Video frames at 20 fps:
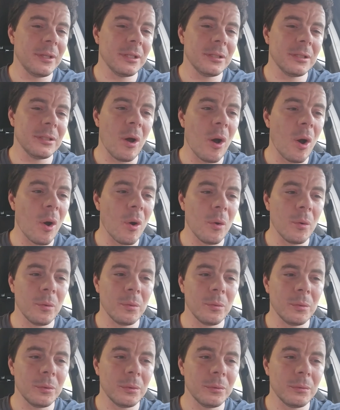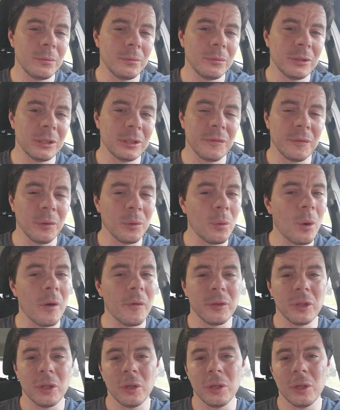all just flew off the
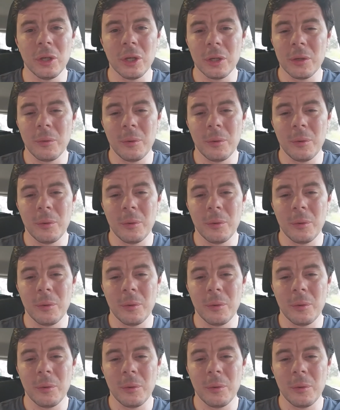hook with